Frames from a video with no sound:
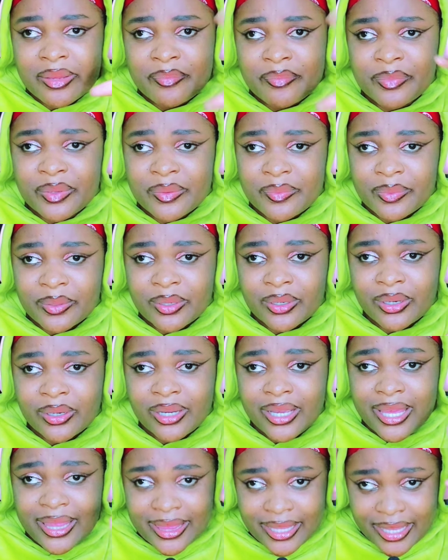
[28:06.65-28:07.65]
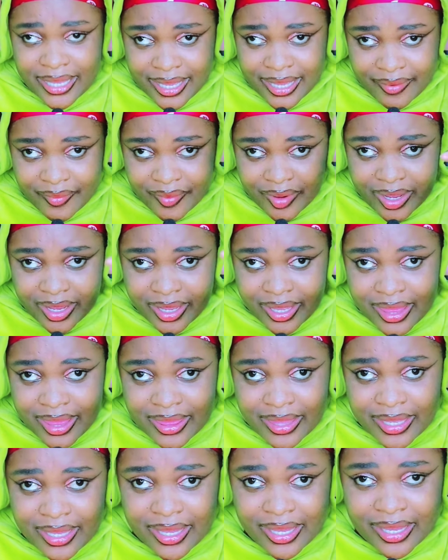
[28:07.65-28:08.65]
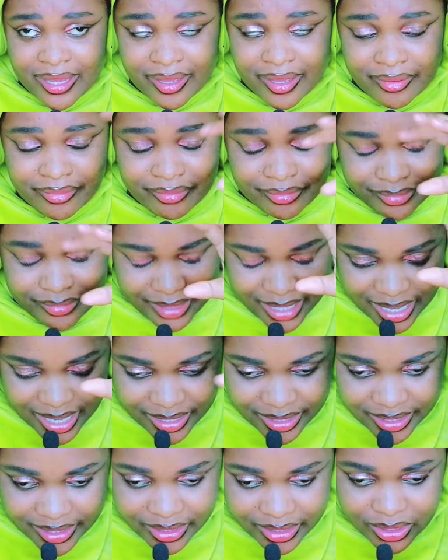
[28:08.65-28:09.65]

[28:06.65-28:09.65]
people in the area, in the country.